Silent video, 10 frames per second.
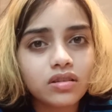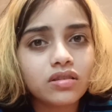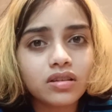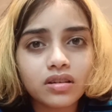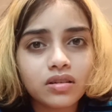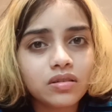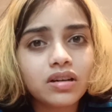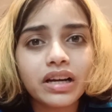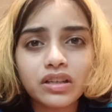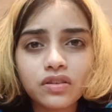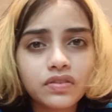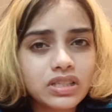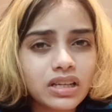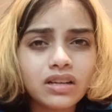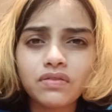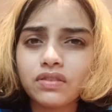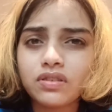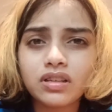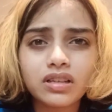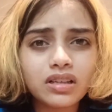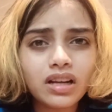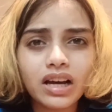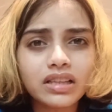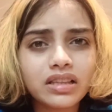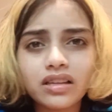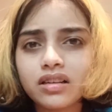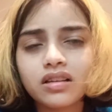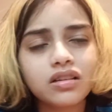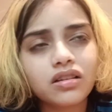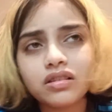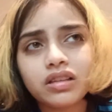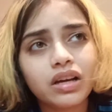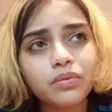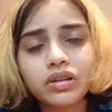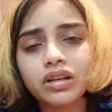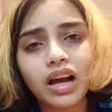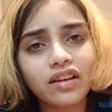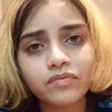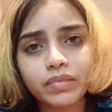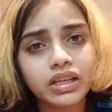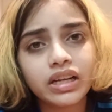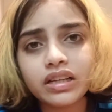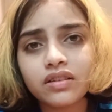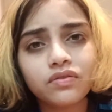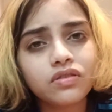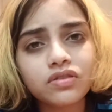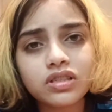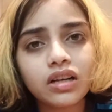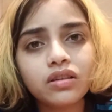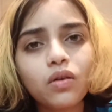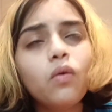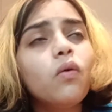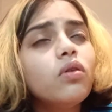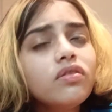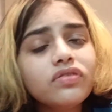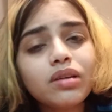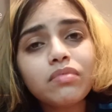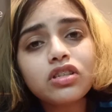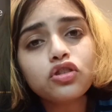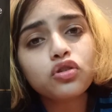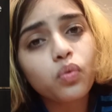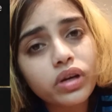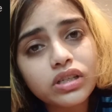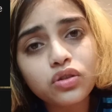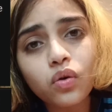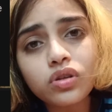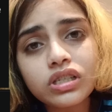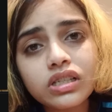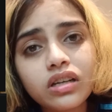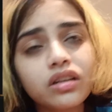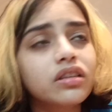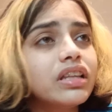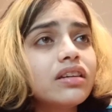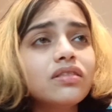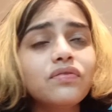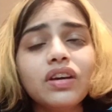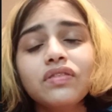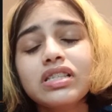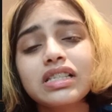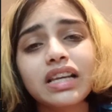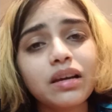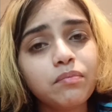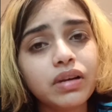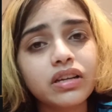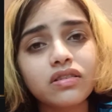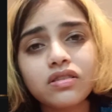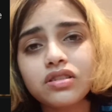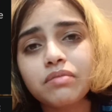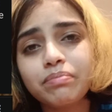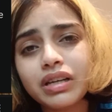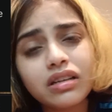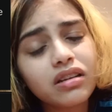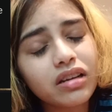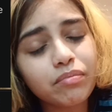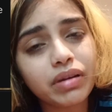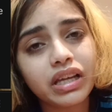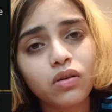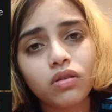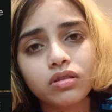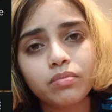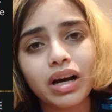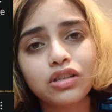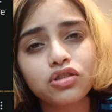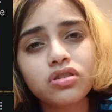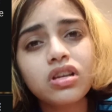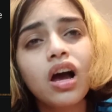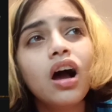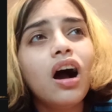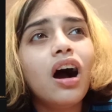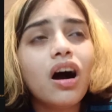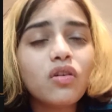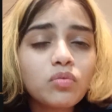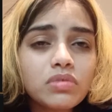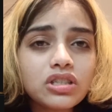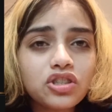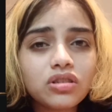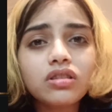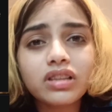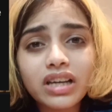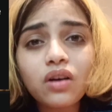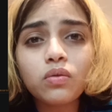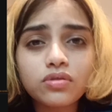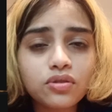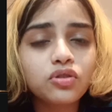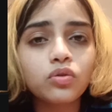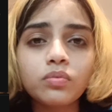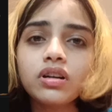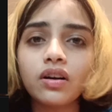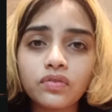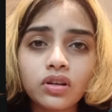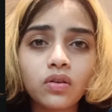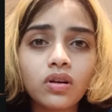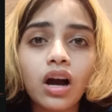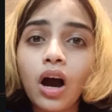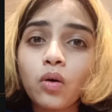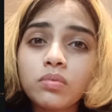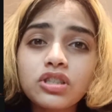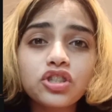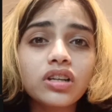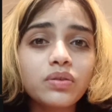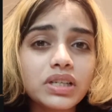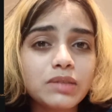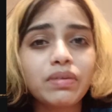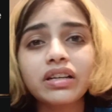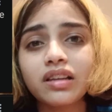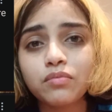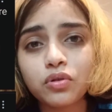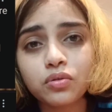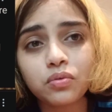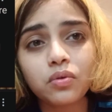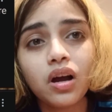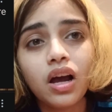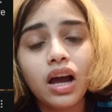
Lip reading: the kind of state we were in, I think there wouldn't have been any different result. All of them are so exhausted. We have the same players repeatedly playing all the matches. How much? They are also human after all. How much can you expect them to do?